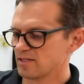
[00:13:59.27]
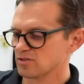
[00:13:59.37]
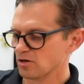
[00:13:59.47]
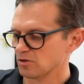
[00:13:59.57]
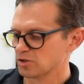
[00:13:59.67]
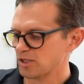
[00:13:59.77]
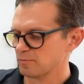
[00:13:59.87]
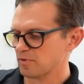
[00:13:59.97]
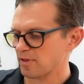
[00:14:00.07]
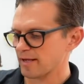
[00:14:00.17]
things are all
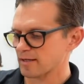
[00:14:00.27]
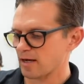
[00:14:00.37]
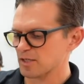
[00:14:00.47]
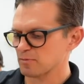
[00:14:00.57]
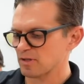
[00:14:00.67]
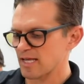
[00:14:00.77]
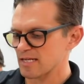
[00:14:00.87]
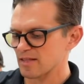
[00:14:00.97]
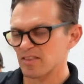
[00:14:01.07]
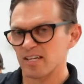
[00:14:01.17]
shipped with like
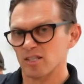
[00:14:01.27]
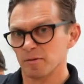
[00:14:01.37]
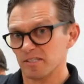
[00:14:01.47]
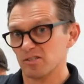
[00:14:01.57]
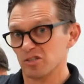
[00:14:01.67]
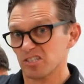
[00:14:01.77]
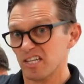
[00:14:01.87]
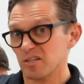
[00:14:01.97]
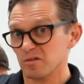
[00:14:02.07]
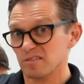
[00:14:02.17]
cosmoline and things on, because these are
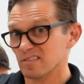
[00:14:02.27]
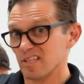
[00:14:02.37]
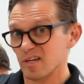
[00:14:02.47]
steel,